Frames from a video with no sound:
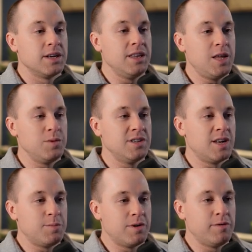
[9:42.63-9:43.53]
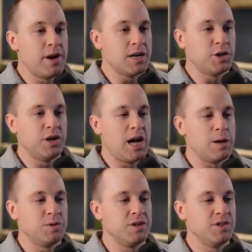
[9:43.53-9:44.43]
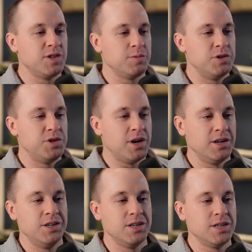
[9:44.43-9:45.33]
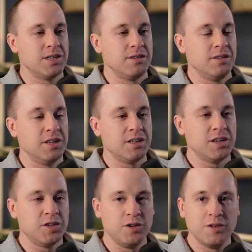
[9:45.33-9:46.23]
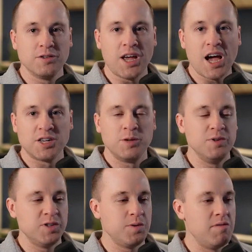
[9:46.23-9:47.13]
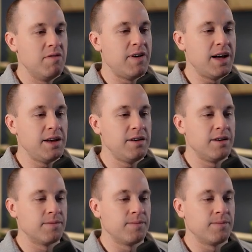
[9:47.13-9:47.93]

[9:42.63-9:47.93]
And then we set up our fracture options, which are just linking to those attributes we've defined.